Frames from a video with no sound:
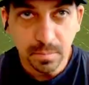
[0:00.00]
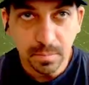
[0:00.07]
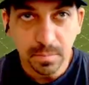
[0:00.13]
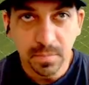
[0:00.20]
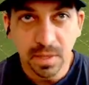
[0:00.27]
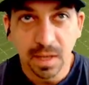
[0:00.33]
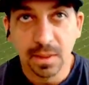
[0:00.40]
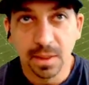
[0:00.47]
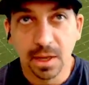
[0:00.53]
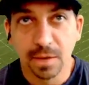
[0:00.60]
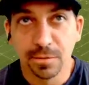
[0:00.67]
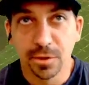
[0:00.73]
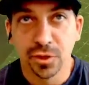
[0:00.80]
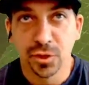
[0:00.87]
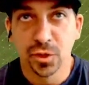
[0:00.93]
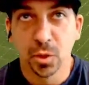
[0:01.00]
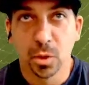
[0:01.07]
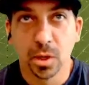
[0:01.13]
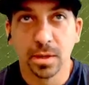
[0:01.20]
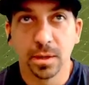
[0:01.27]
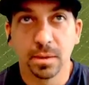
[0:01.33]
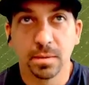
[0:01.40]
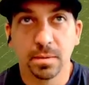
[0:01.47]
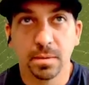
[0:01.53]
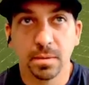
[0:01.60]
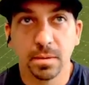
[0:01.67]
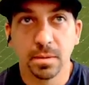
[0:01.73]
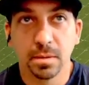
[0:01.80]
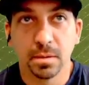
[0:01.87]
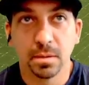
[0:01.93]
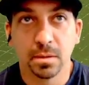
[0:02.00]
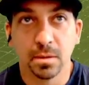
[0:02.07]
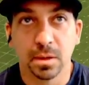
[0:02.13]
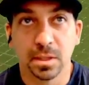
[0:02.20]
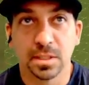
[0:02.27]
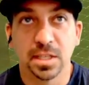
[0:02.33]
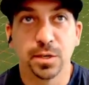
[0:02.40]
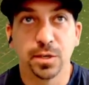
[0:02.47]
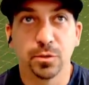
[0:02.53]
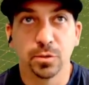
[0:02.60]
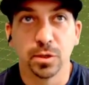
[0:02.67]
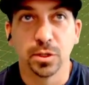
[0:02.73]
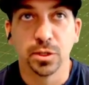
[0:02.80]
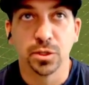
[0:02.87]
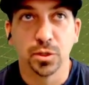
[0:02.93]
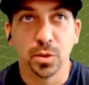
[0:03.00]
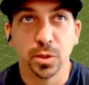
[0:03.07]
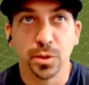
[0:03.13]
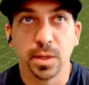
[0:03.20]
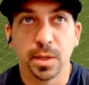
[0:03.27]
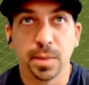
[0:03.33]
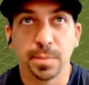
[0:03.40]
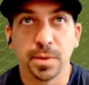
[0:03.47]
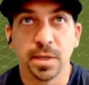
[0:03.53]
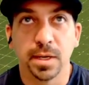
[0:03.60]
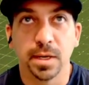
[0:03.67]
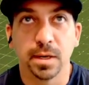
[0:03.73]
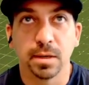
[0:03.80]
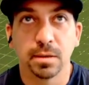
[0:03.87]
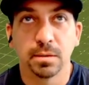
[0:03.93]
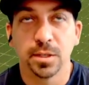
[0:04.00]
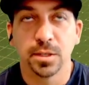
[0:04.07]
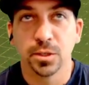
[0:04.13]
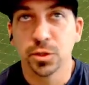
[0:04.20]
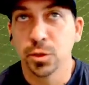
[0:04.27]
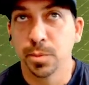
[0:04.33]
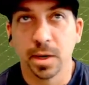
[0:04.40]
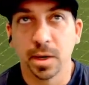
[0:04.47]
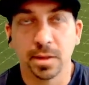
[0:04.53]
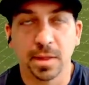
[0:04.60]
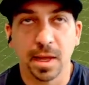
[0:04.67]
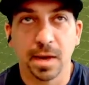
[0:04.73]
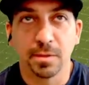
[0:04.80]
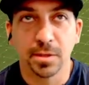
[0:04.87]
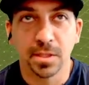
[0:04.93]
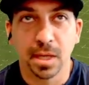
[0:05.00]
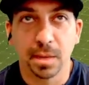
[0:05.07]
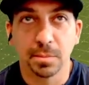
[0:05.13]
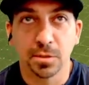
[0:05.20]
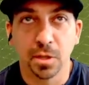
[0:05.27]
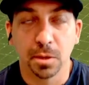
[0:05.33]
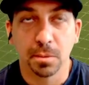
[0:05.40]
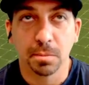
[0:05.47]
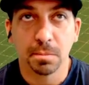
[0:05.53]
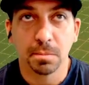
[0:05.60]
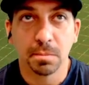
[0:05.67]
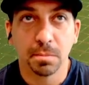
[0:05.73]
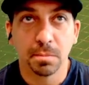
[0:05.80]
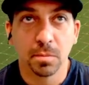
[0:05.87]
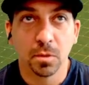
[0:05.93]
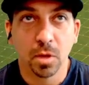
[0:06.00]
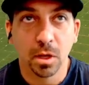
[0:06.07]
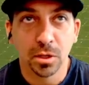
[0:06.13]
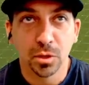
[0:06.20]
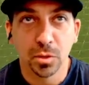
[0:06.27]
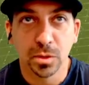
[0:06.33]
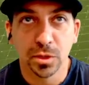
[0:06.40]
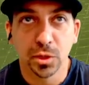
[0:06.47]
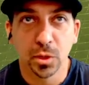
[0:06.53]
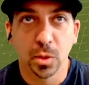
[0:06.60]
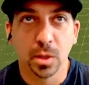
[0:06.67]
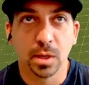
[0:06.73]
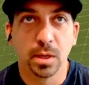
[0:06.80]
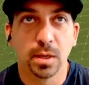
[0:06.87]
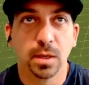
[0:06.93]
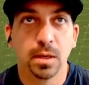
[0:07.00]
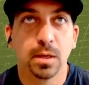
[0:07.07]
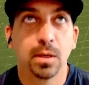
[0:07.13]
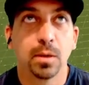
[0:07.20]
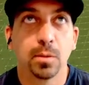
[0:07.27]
And then if you're short, like say you're really short, you end up in here, you're 2-putting that every time. So long story short, when